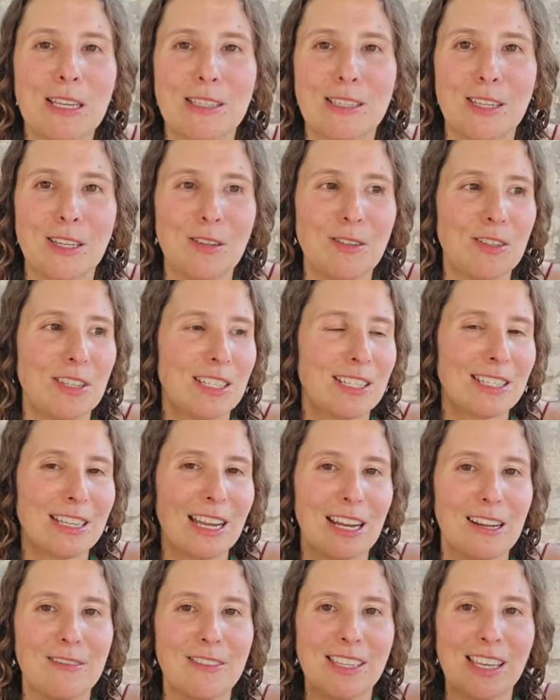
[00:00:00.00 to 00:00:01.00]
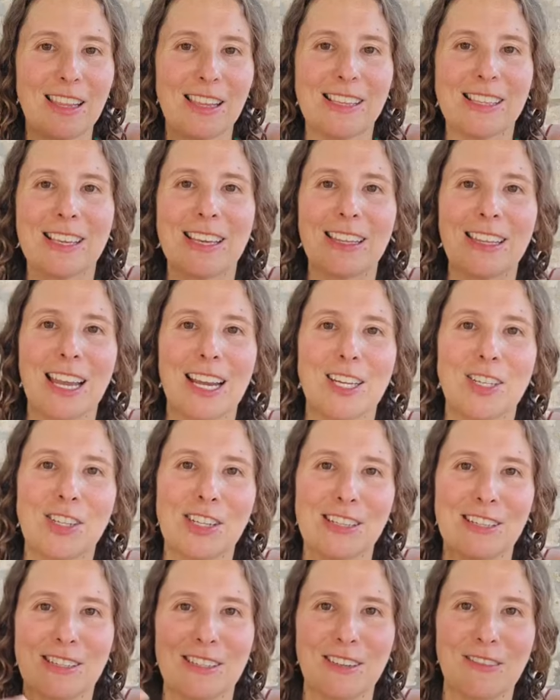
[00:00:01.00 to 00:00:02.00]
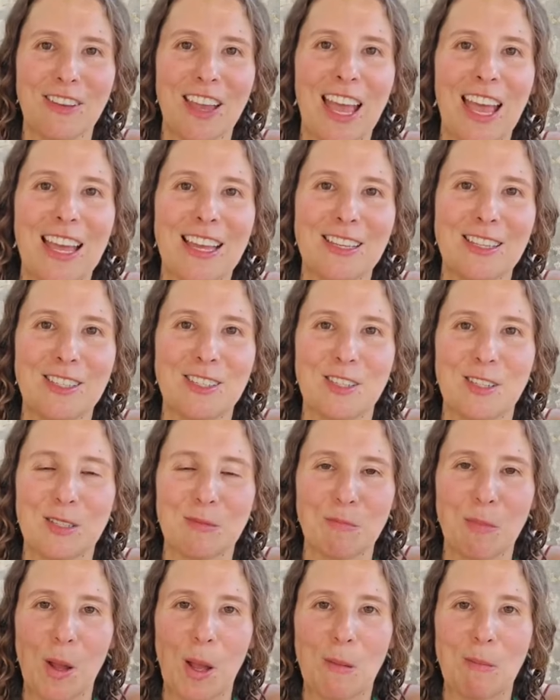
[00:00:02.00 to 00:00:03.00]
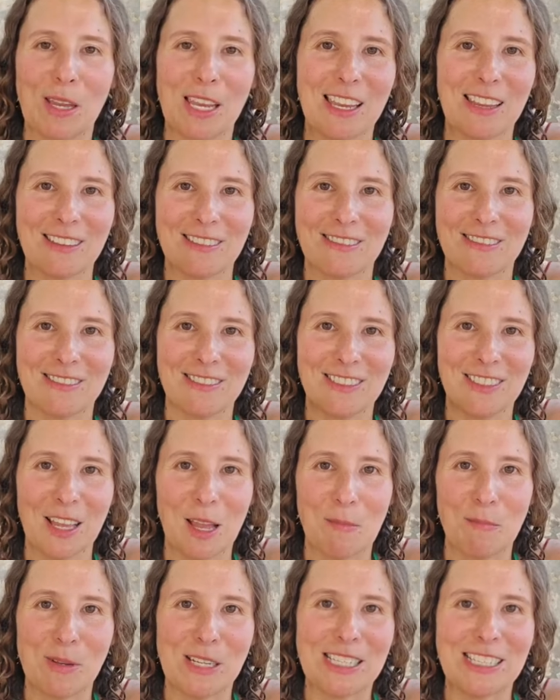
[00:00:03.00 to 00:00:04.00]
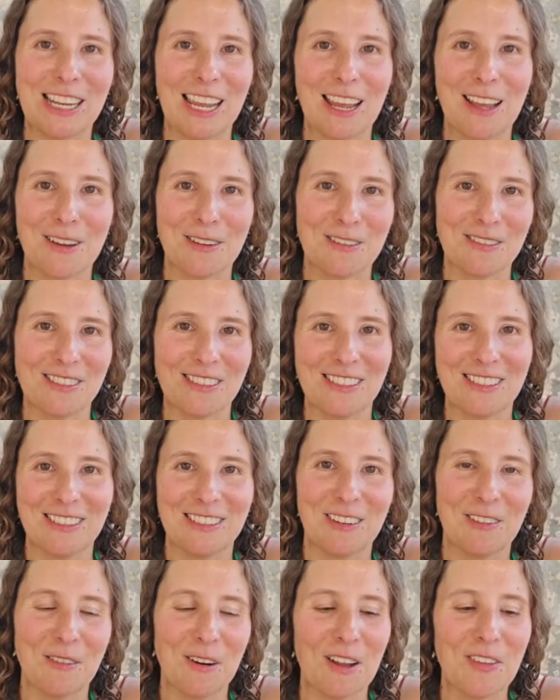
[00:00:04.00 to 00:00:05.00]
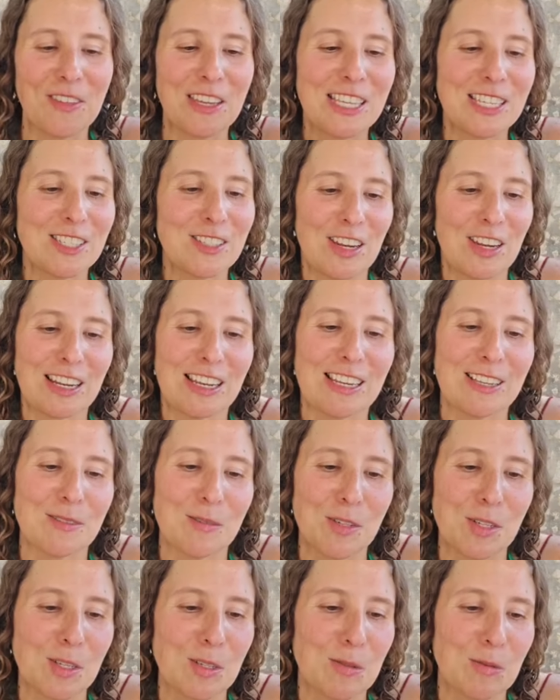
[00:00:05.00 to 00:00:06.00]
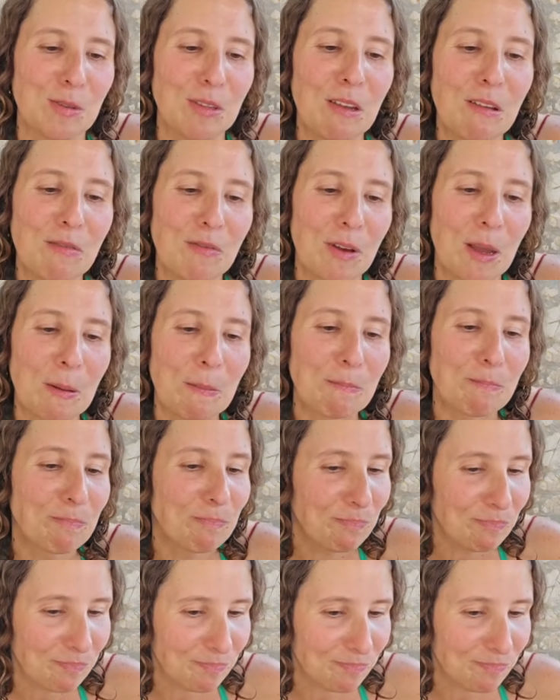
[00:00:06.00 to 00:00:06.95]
So you just kind of see these collections of heads just bobbing up and down around these jetties, which is really fun.